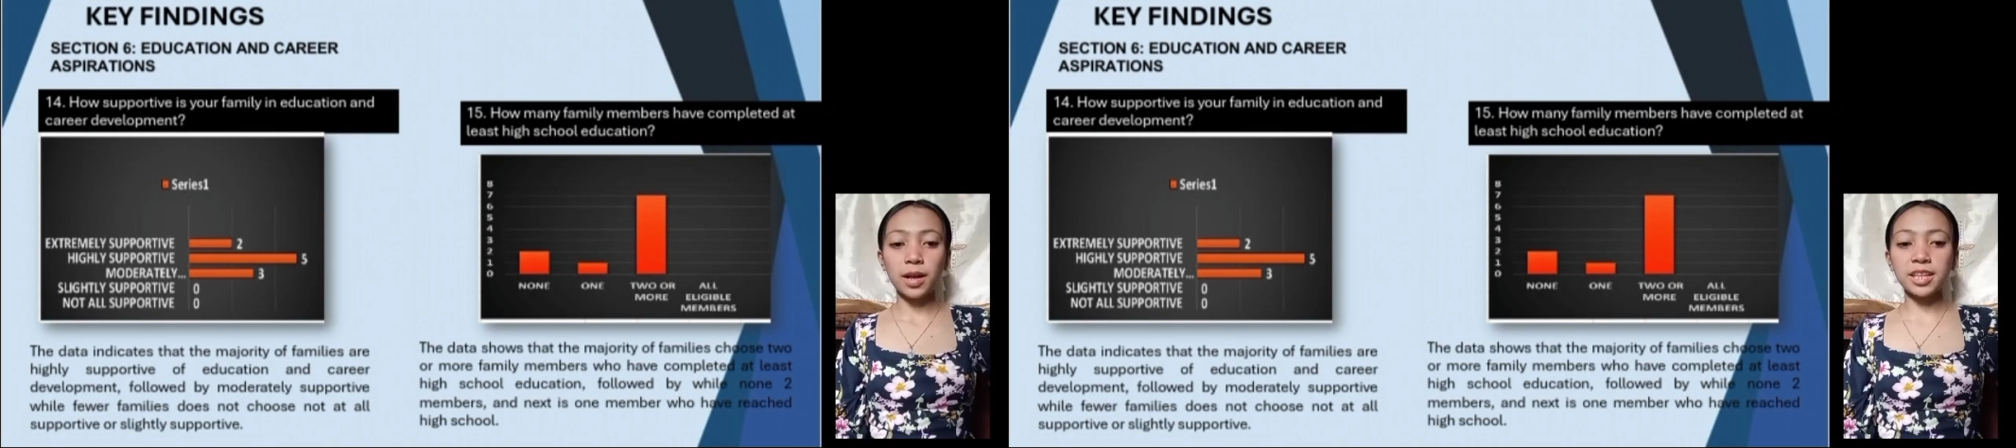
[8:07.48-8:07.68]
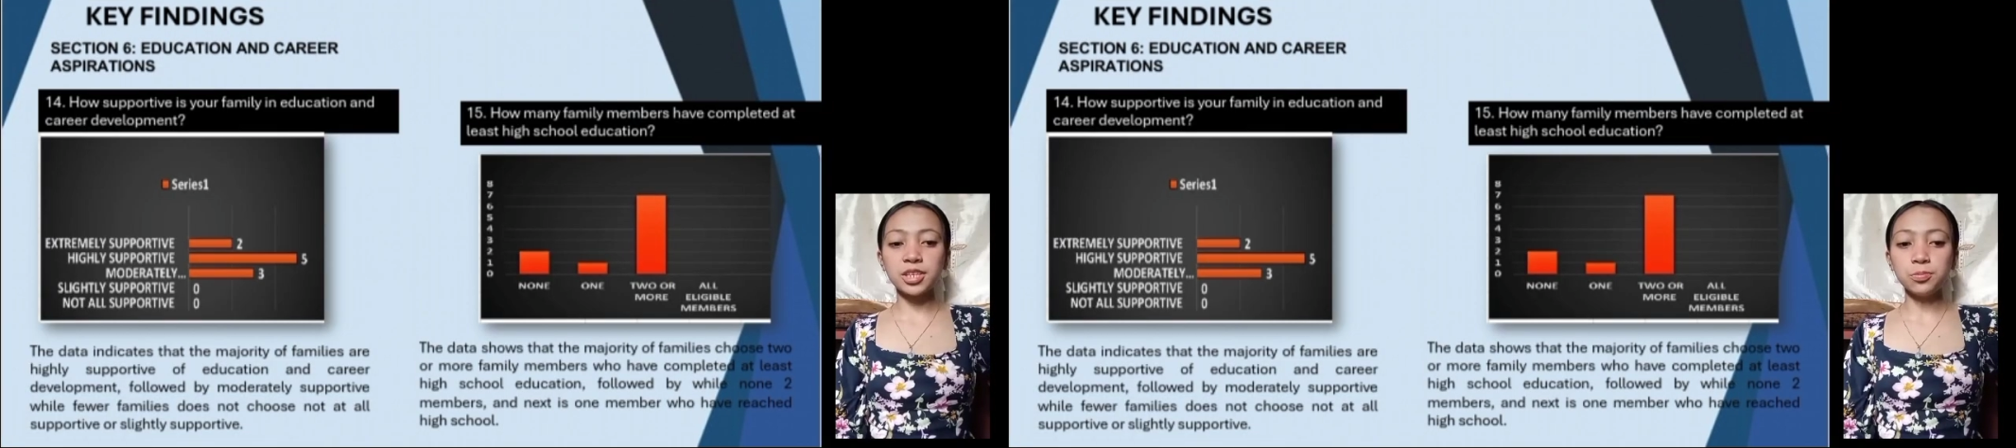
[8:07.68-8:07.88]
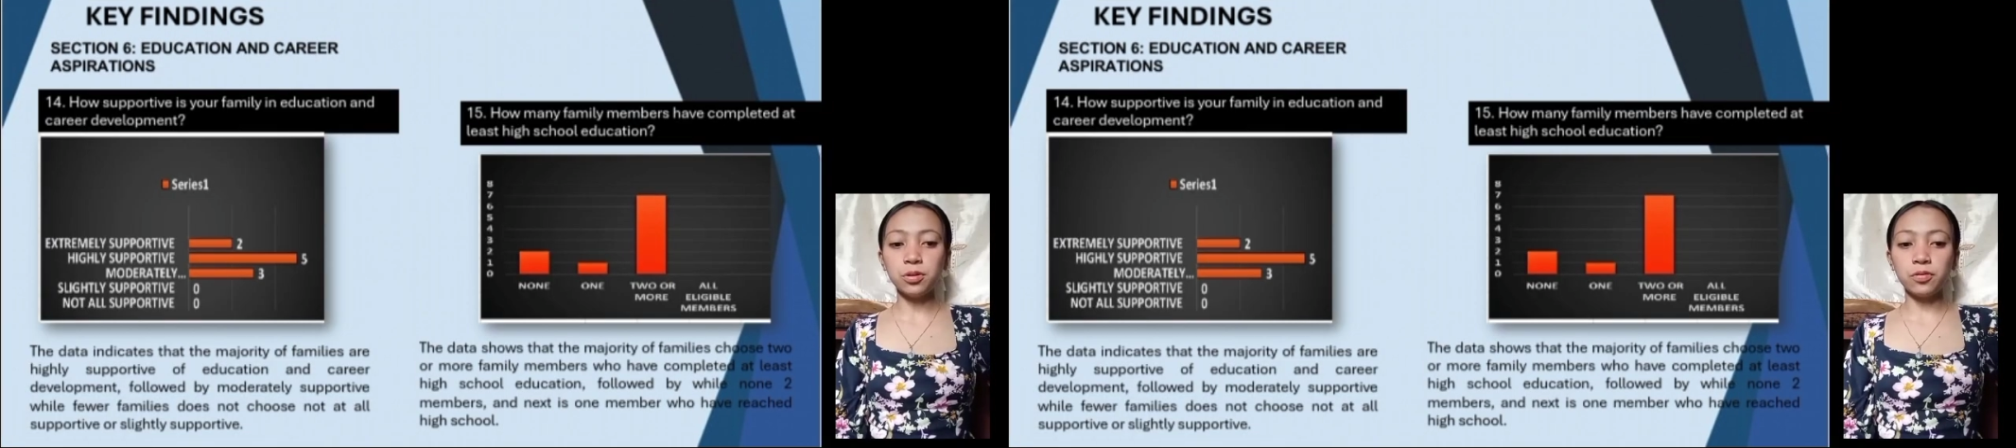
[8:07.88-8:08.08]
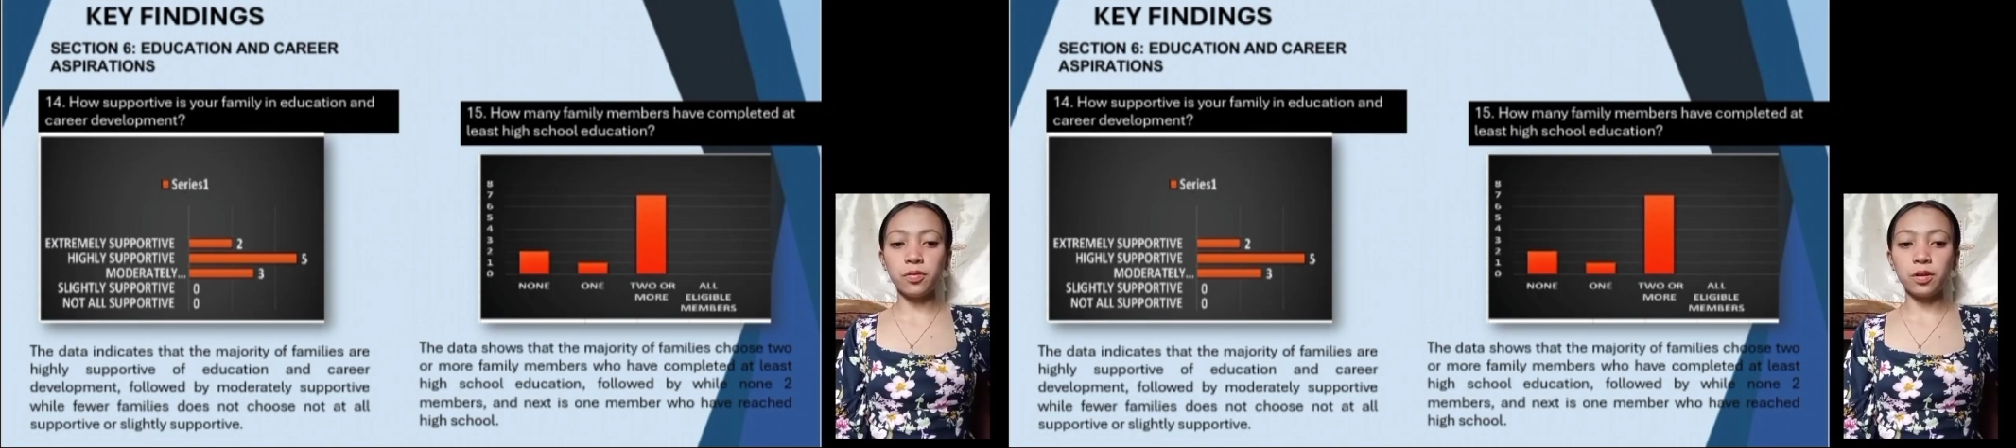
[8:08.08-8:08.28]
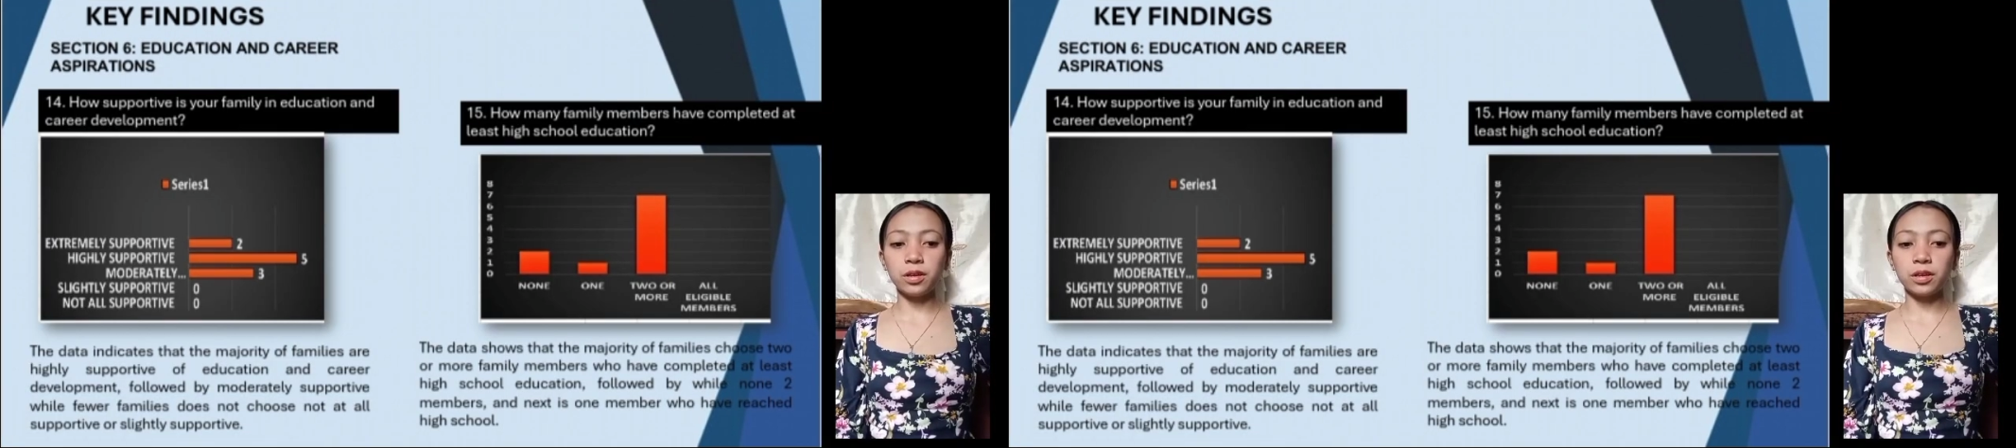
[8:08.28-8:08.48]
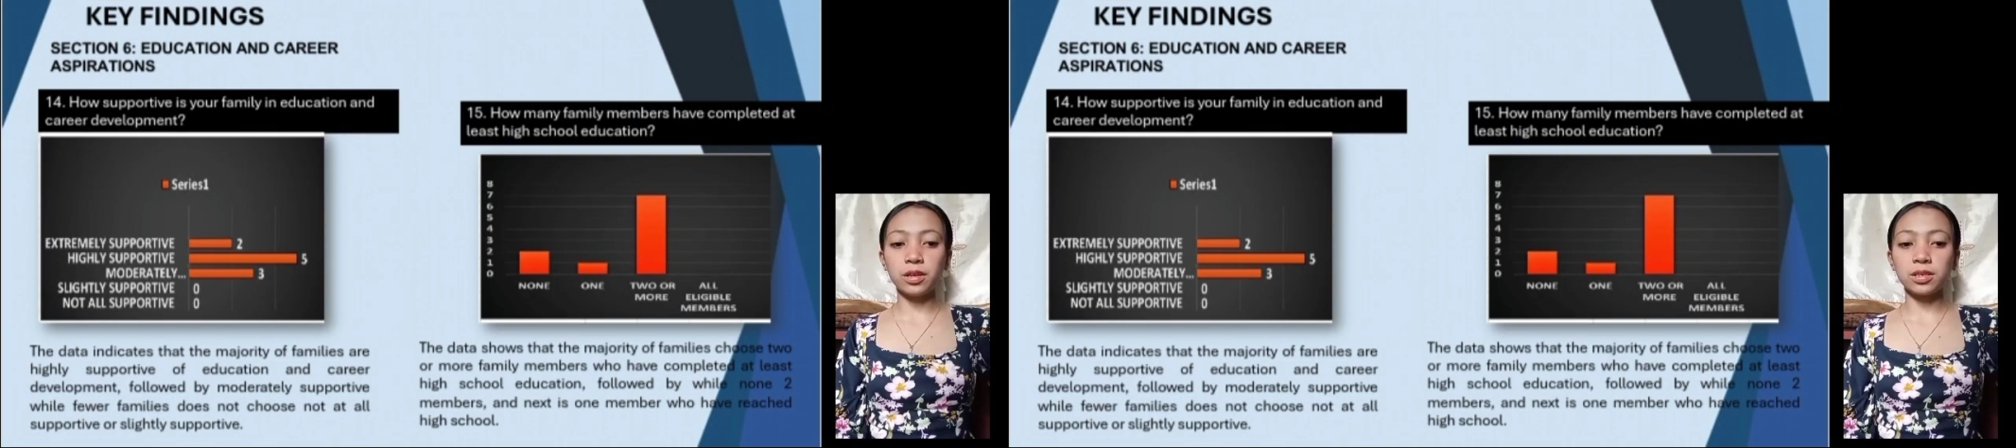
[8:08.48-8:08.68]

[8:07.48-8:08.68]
let's move on in